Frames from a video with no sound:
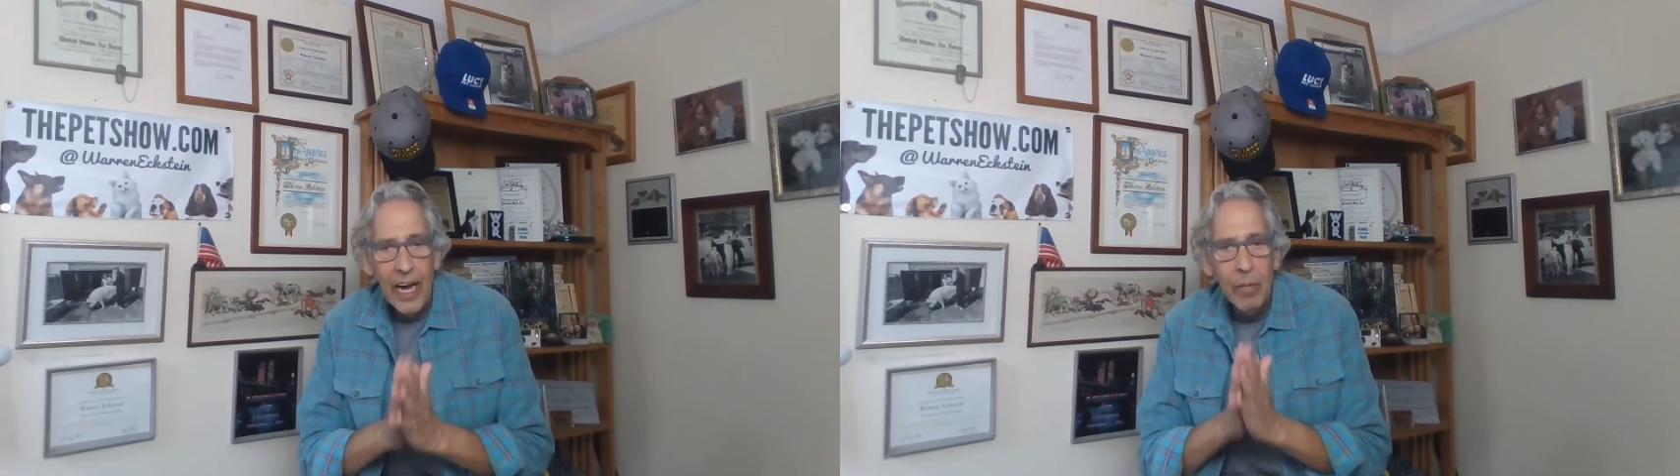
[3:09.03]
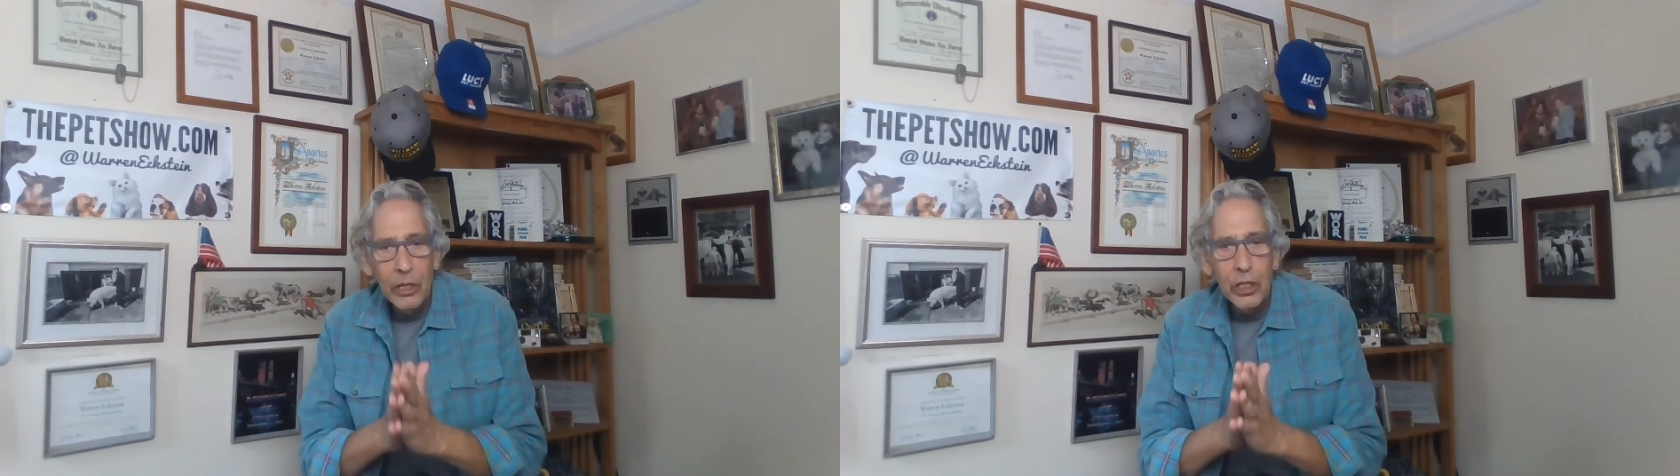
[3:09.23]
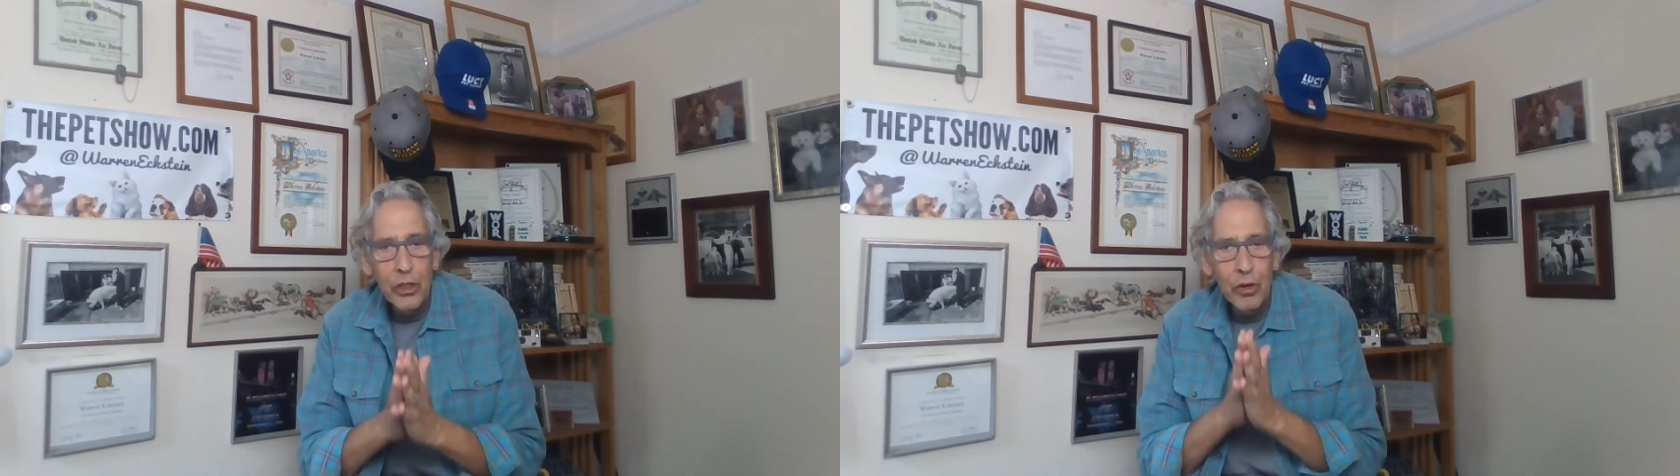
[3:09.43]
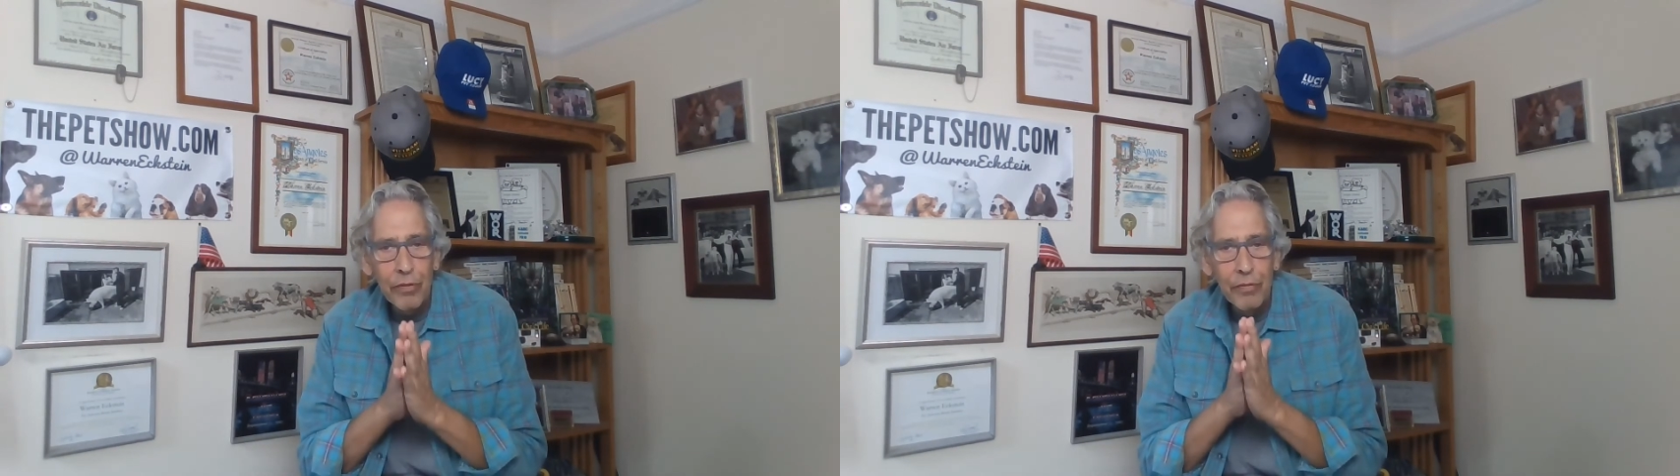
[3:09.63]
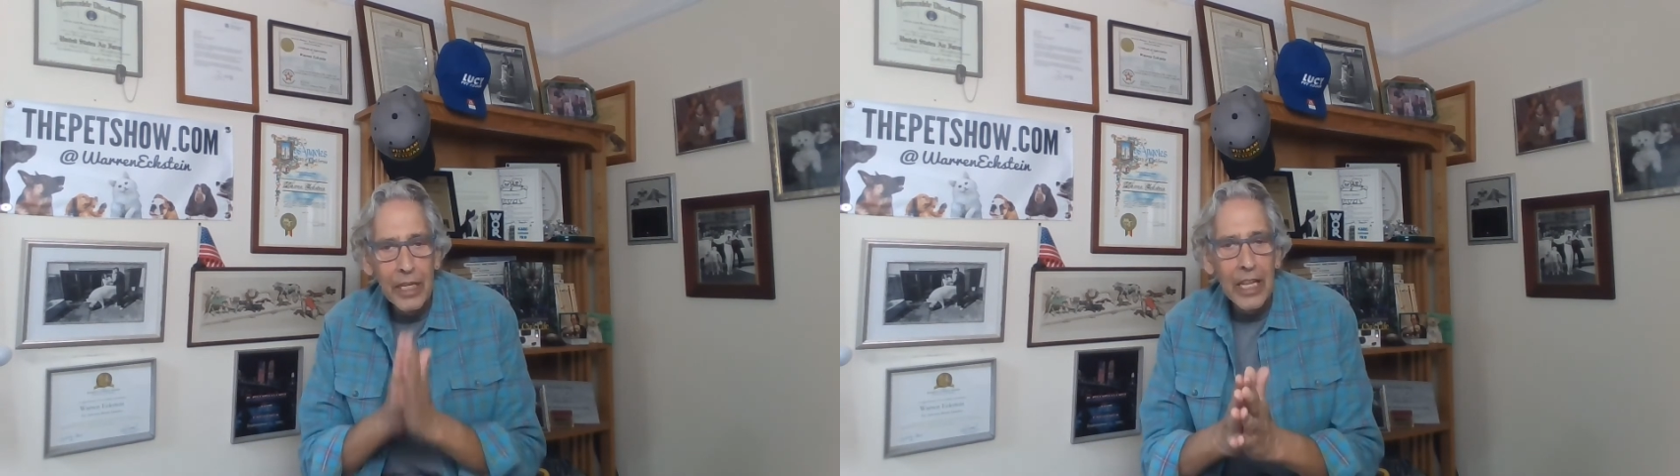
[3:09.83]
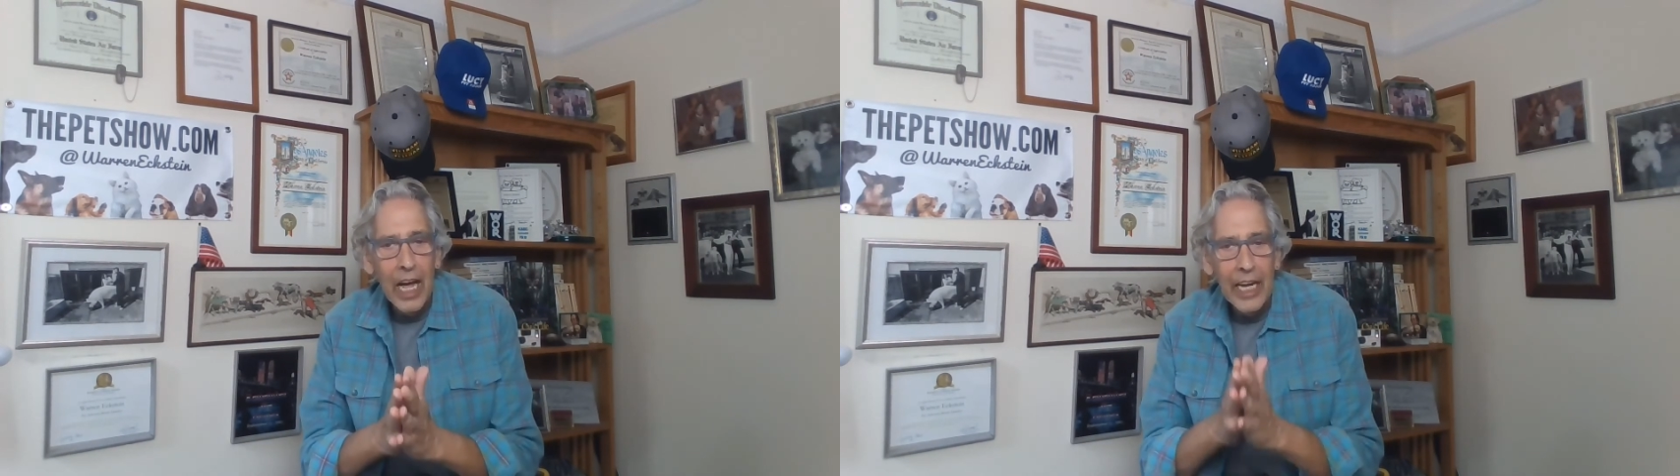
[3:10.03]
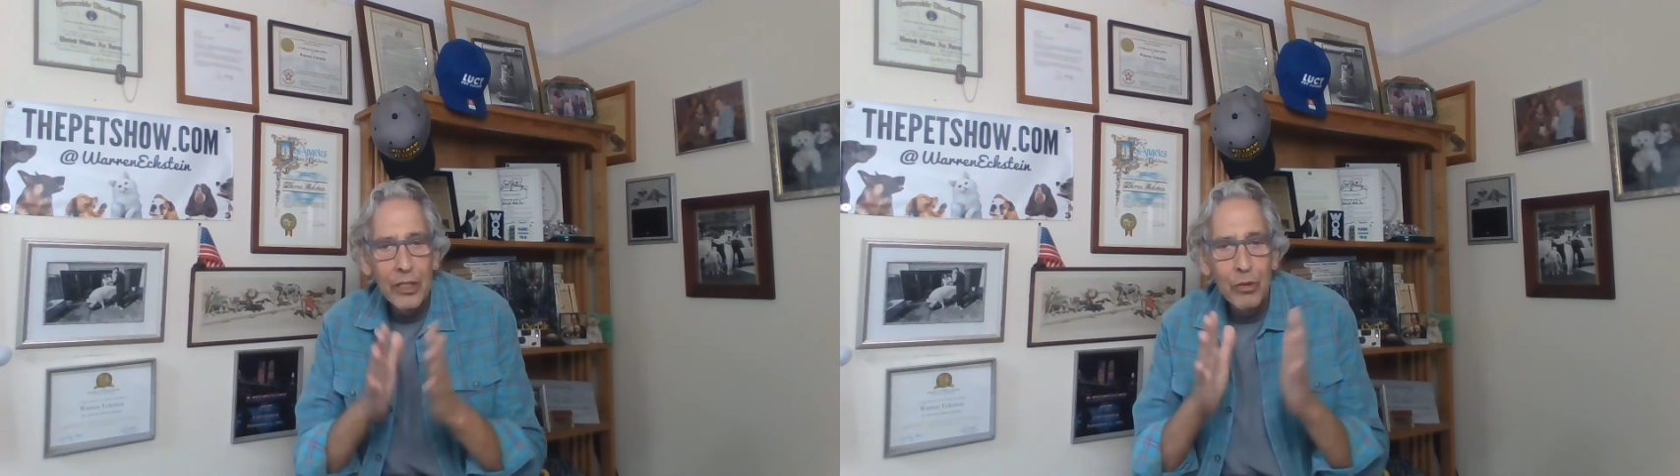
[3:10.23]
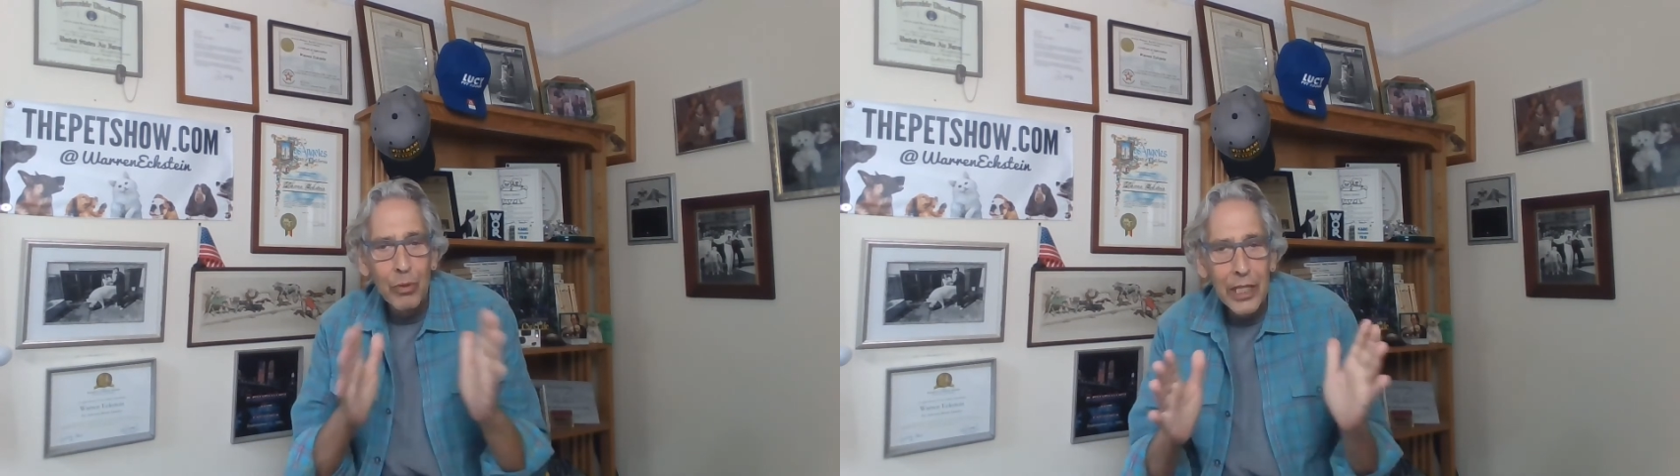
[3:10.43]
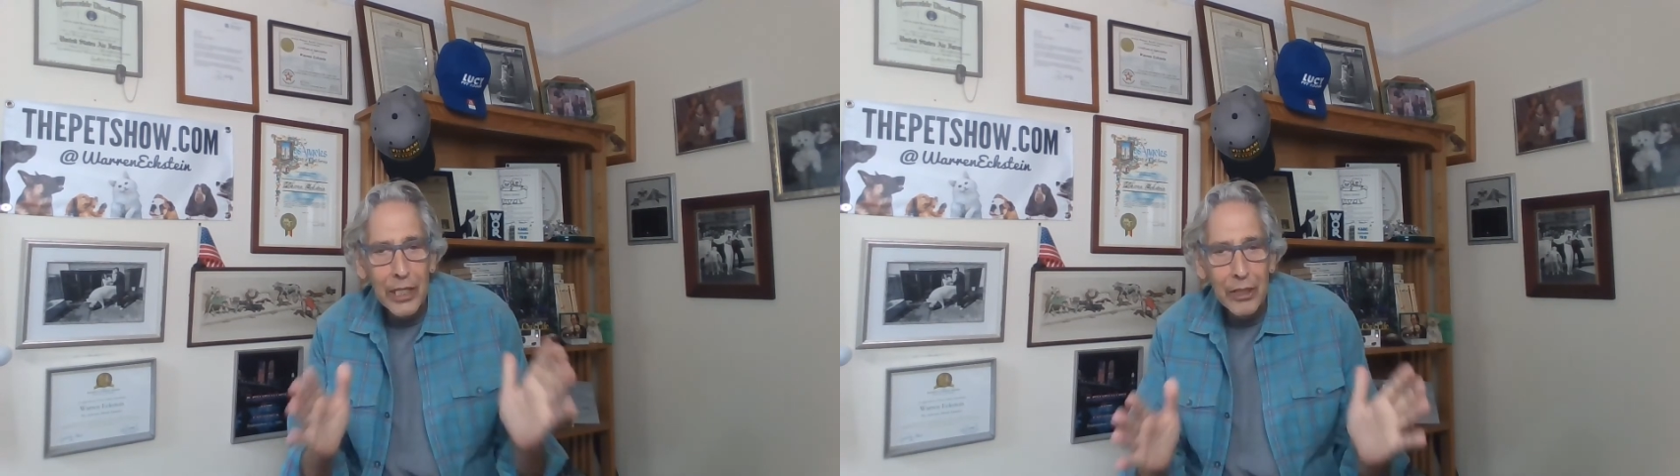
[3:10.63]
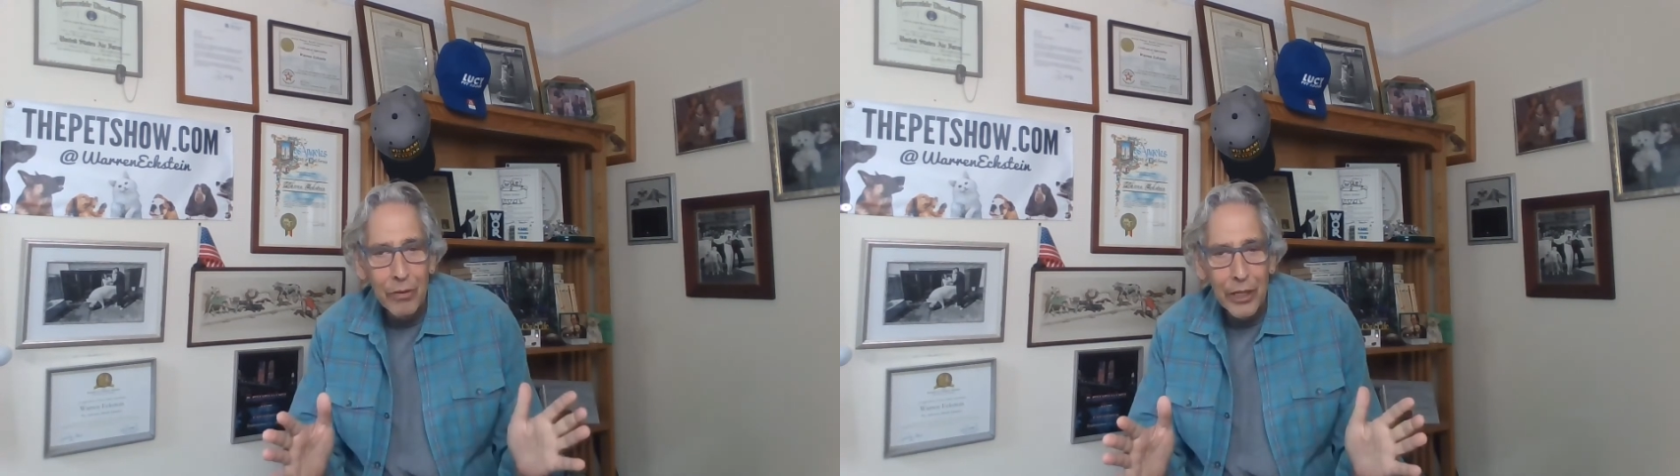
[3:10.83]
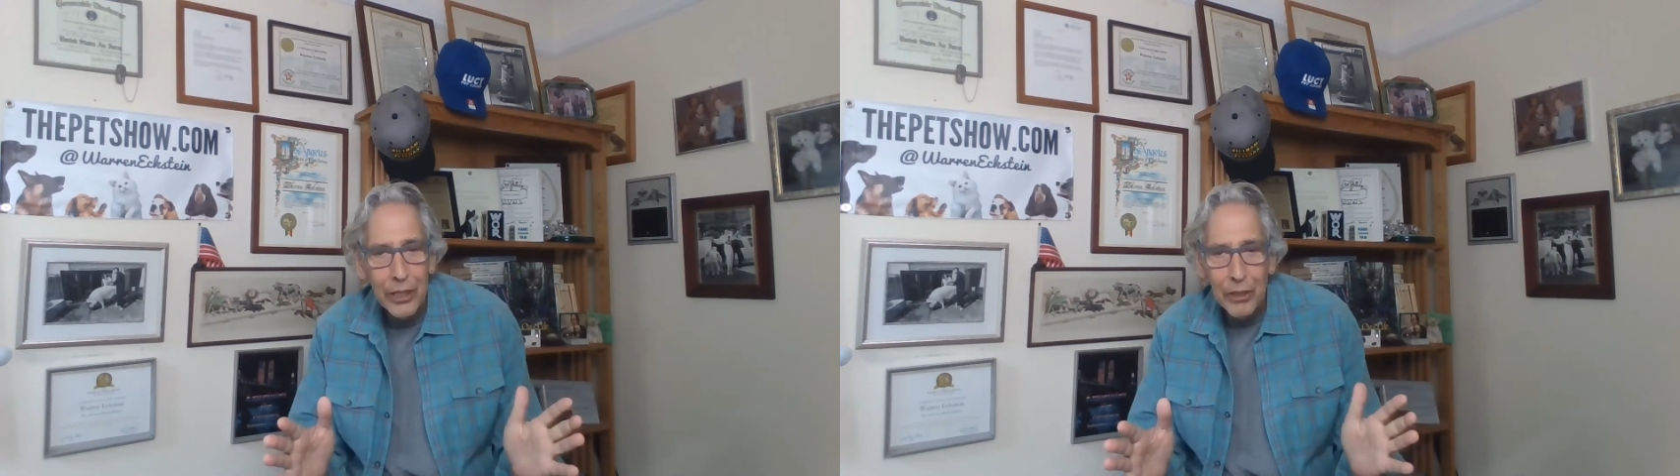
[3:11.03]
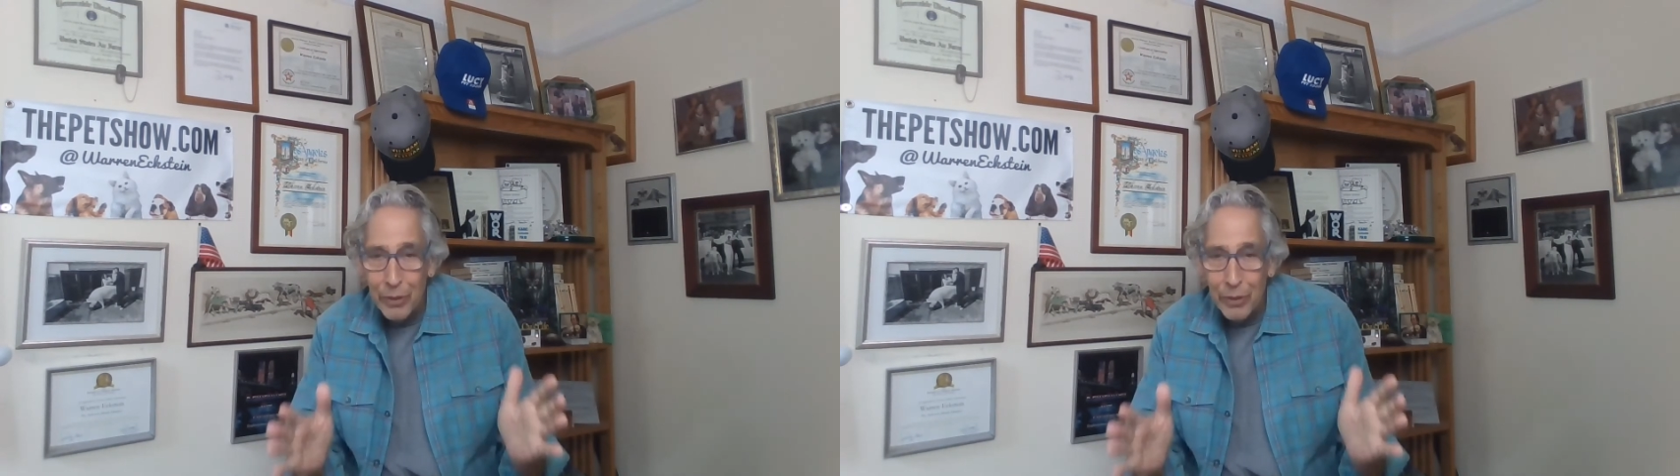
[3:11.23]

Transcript: how much your felines really trust you,